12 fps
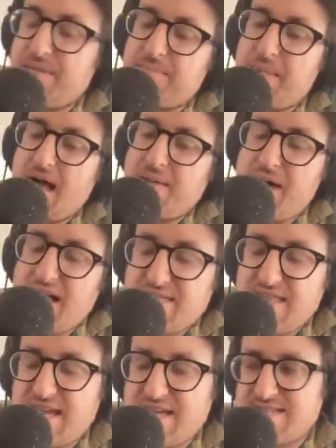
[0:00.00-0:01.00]
mean, my,
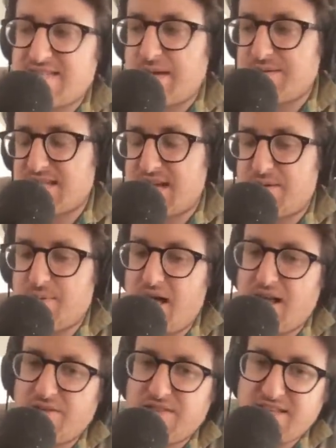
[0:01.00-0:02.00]
my thing is, I was like,
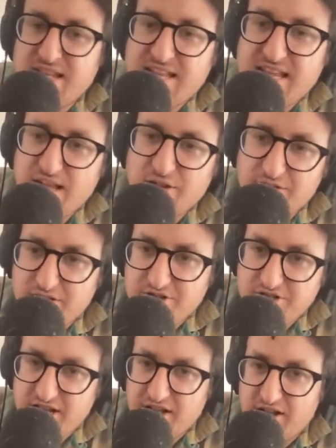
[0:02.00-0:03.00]
well, I don't think they'd kill her
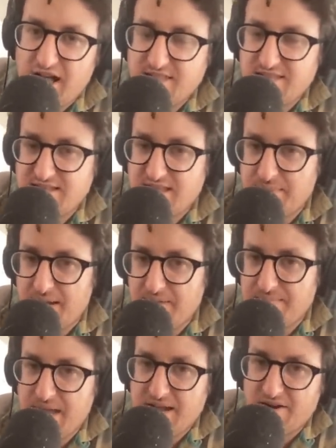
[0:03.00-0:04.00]
in jail. I think they
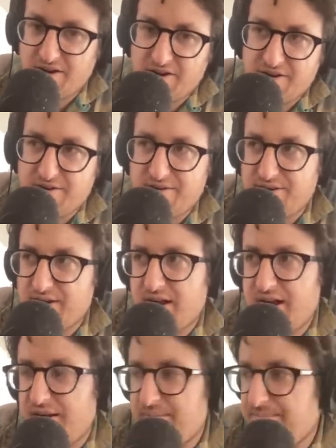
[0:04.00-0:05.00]
might make her,
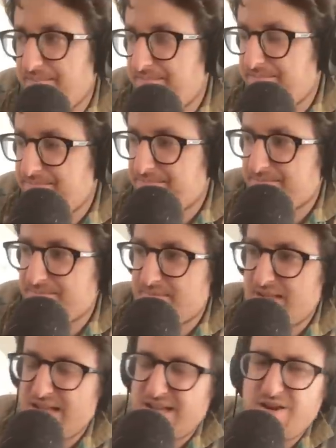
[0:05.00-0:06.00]
um,
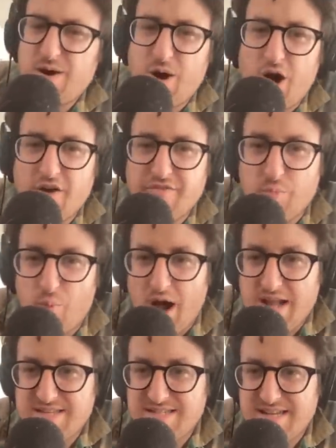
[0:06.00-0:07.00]
you know, Harvey
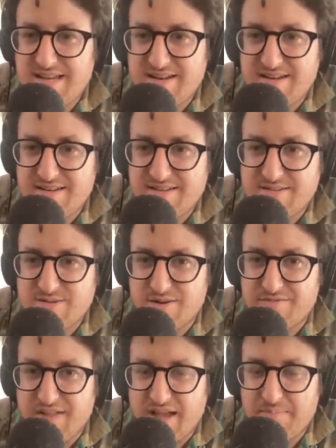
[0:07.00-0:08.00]
Weinstein
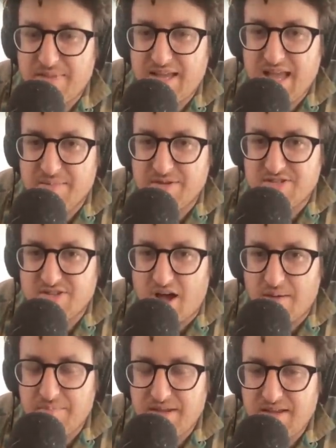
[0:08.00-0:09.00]
sort of like became a
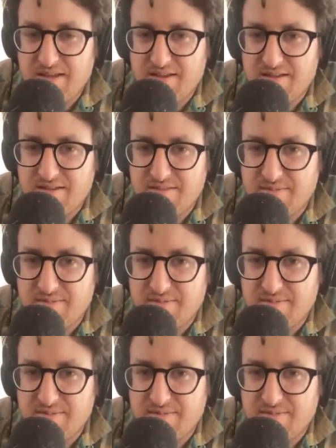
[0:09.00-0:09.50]
zombie